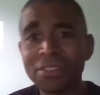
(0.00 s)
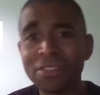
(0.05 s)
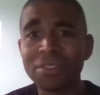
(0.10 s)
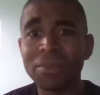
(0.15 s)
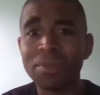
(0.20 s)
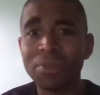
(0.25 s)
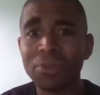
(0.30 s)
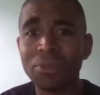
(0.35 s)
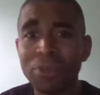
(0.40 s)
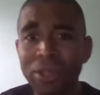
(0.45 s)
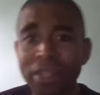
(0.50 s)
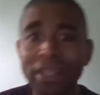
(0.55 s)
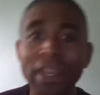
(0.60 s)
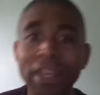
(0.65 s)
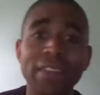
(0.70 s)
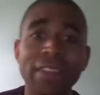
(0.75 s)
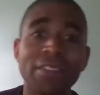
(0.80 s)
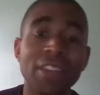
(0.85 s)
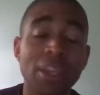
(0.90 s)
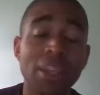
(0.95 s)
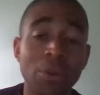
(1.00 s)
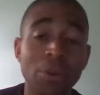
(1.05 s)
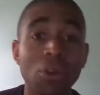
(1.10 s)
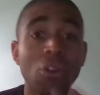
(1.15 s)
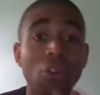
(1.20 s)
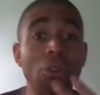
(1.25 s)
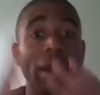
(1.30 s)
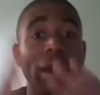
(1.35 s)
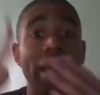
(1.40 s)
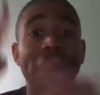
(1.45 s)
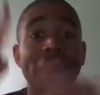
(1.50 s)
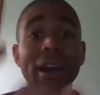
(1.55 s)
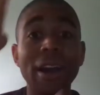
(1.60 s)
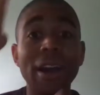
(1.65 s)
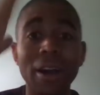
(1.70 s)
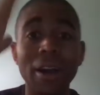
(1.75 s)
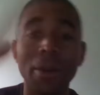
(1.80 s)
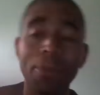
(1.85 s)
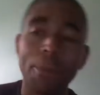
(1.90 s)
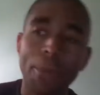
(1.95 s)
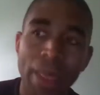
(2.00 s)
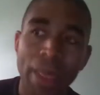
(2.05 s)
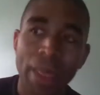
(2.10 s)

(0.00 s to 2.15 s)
some point, yes, it will go back up